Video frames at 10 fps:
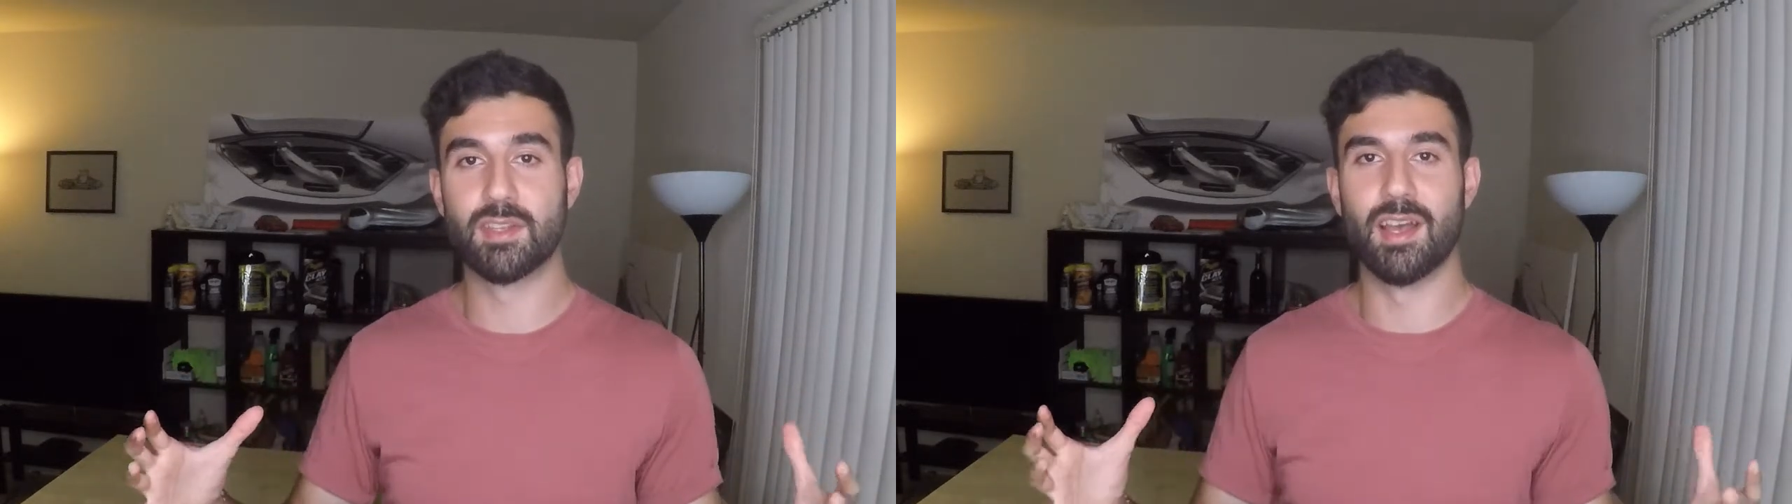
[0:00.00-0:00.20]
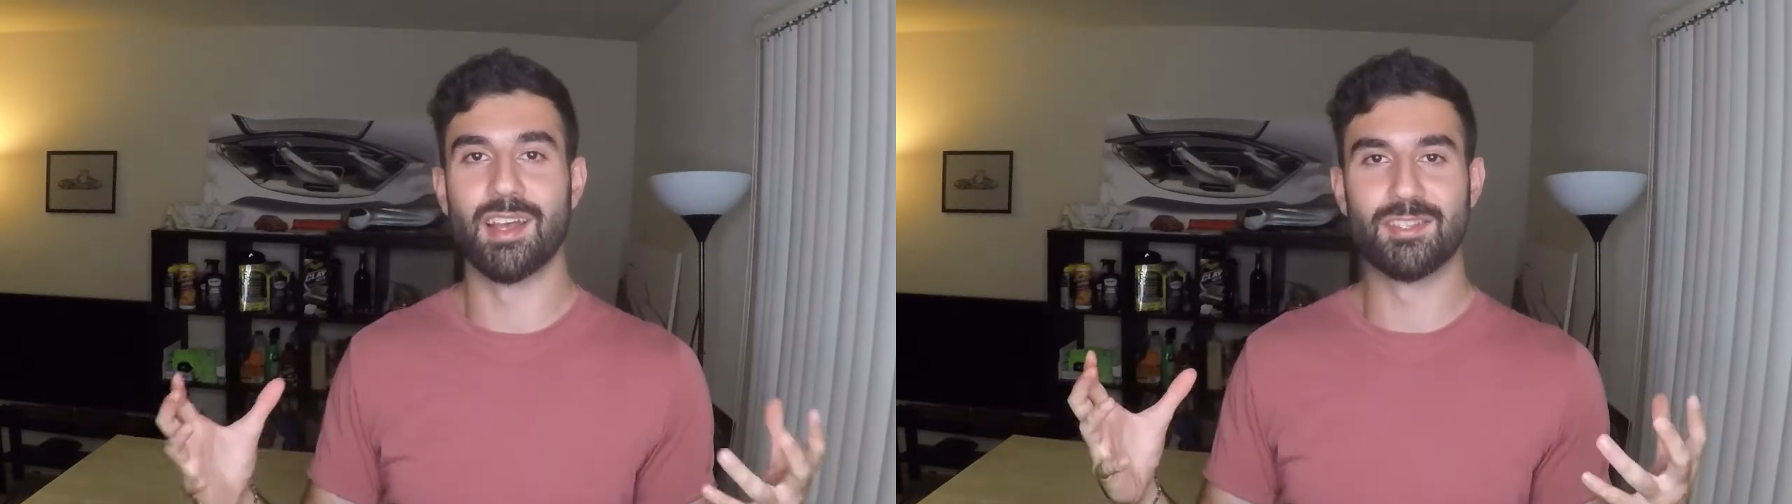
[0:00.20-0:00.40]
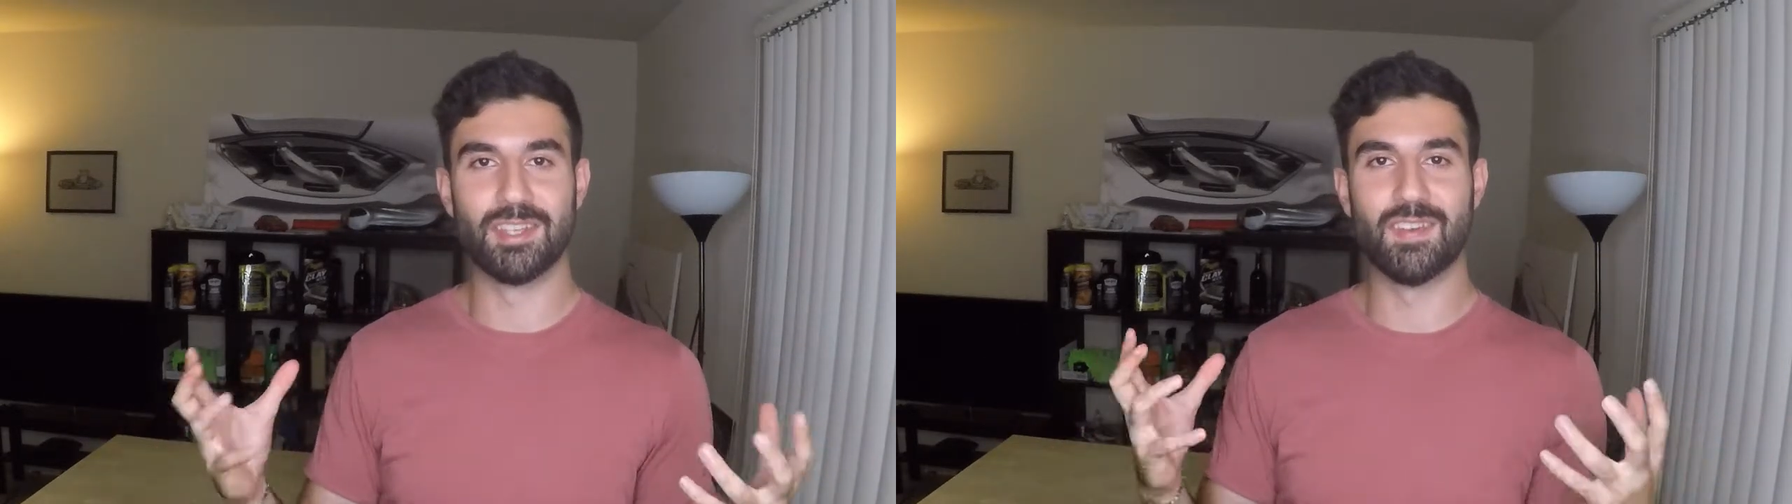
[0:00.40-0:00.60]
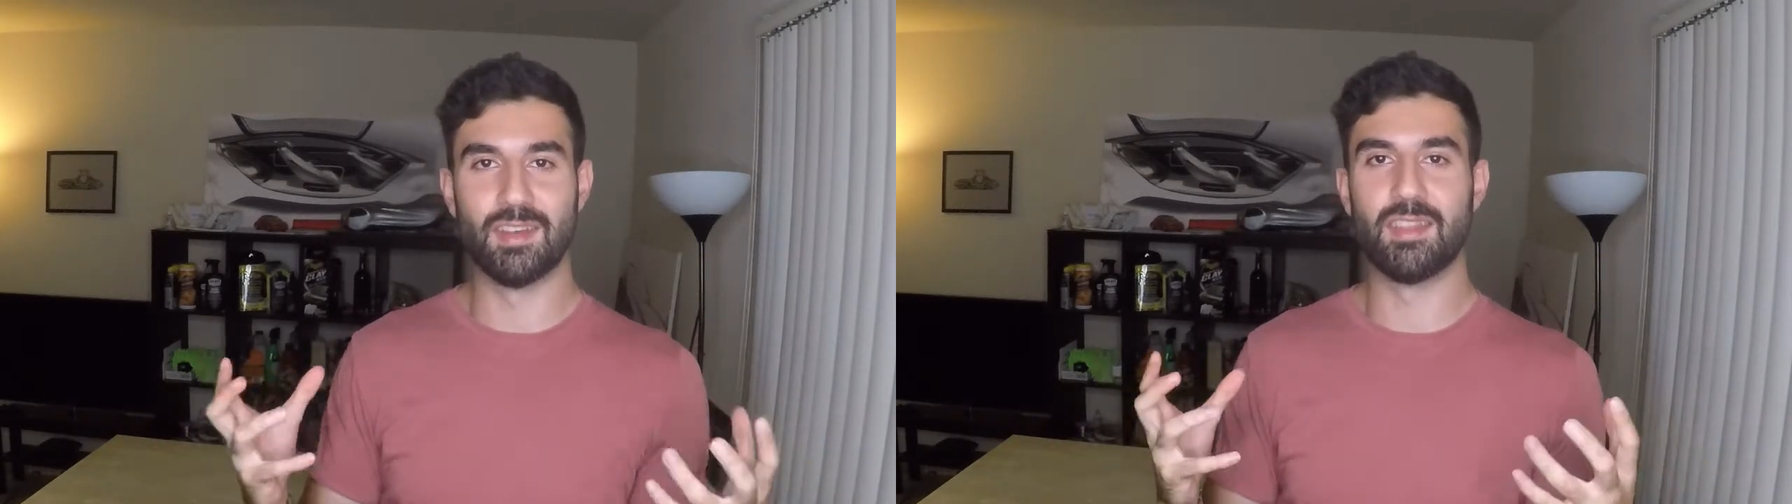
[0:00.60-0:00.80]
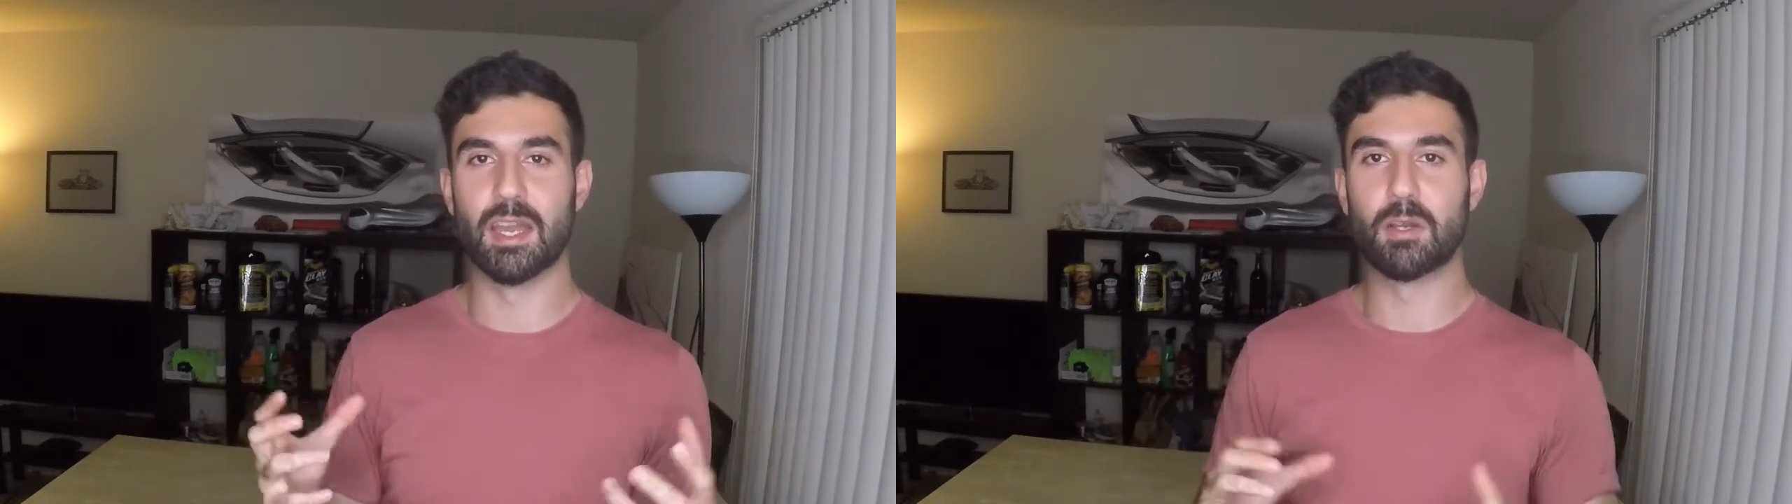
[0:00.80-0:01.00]
to give
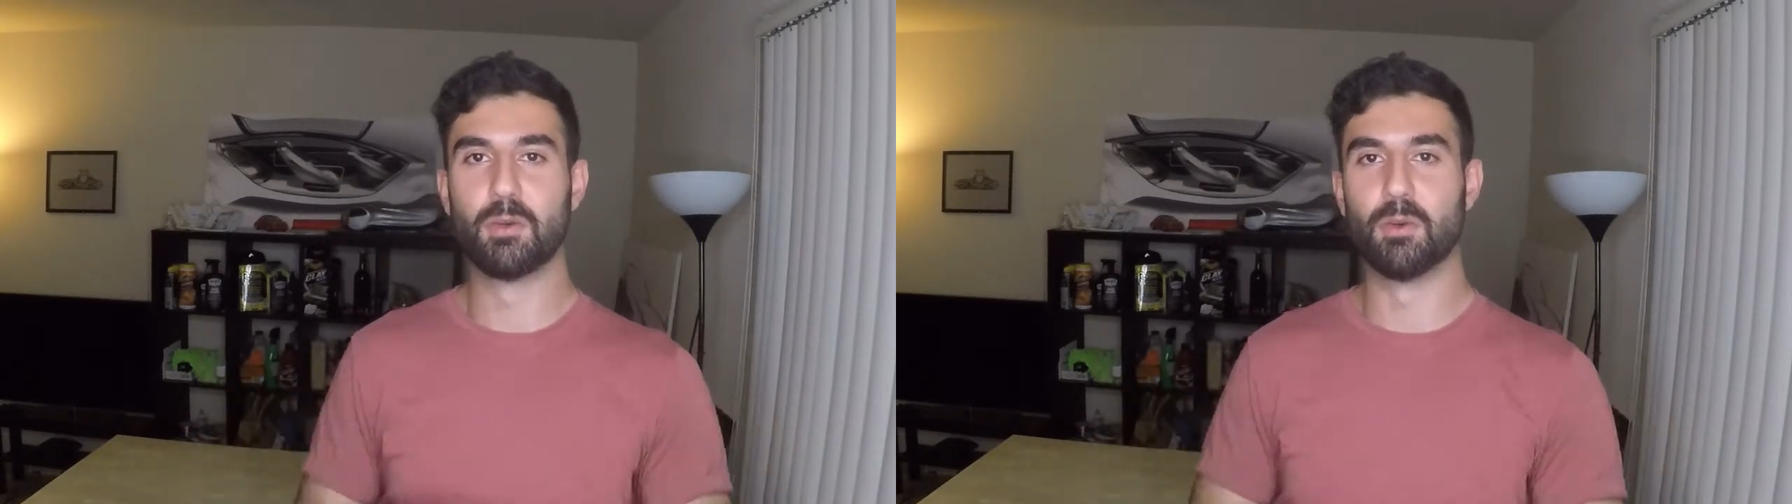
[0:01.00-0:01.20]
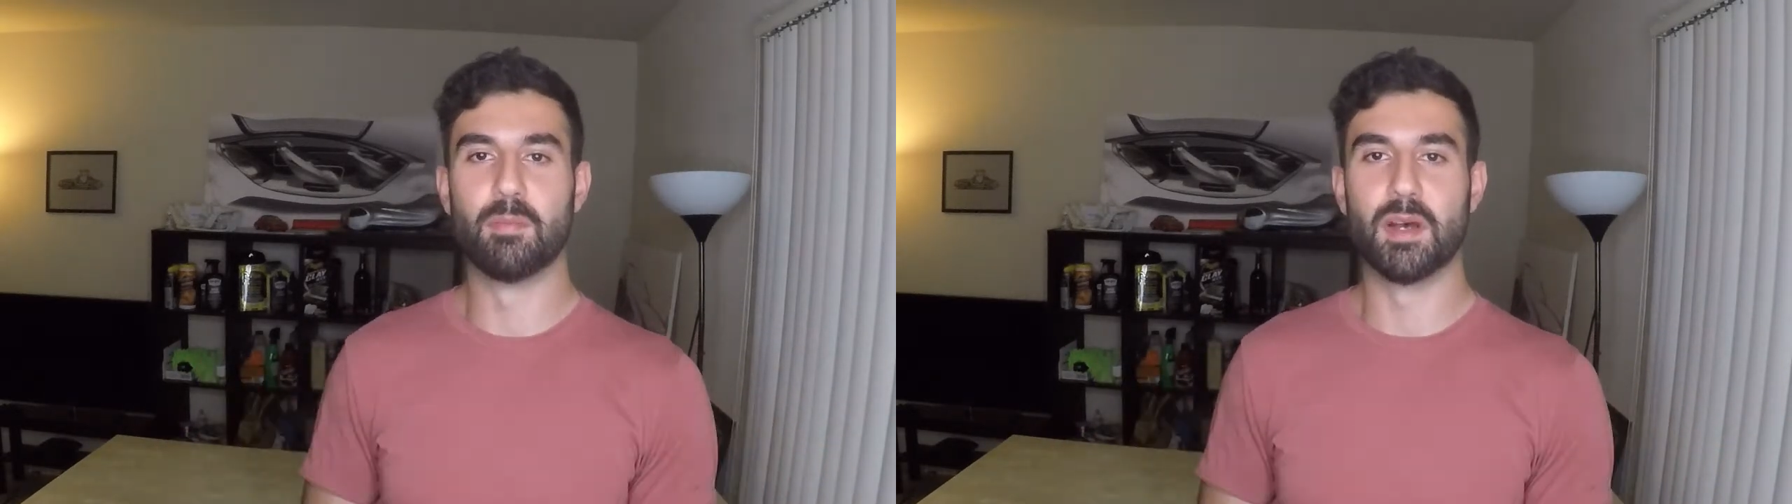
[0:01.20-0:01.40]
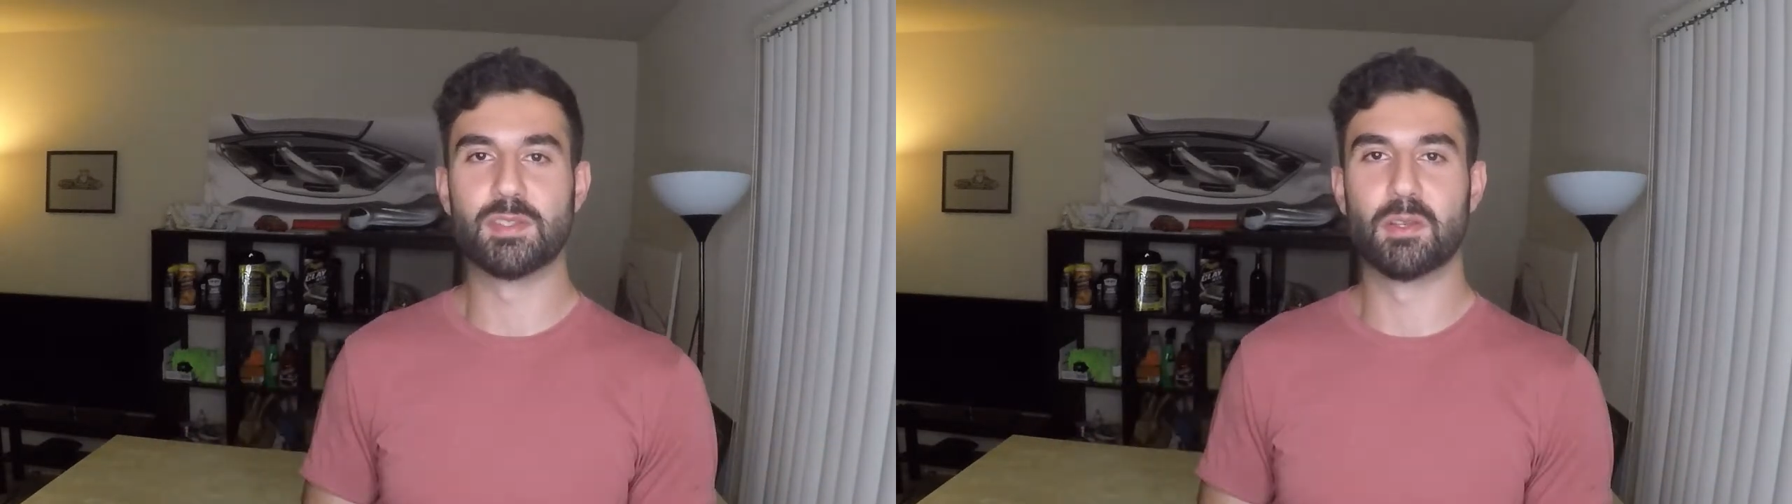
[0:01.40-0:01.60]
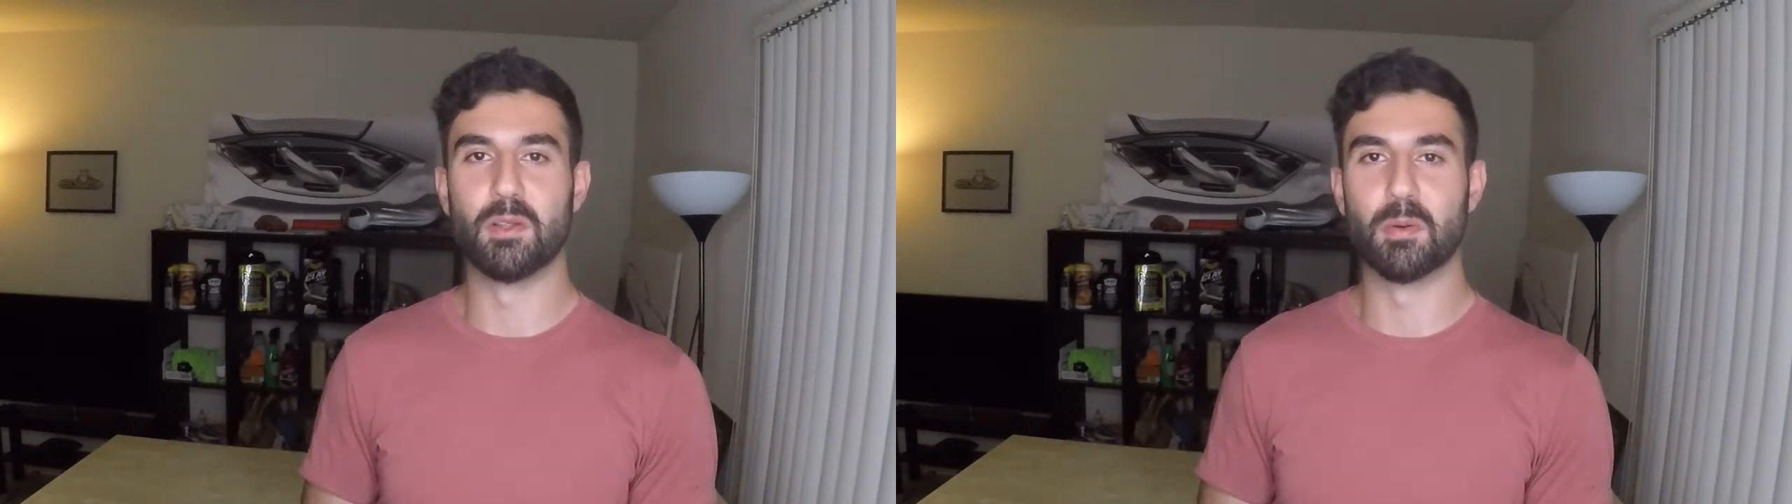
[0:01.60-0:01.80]
it that cool muscular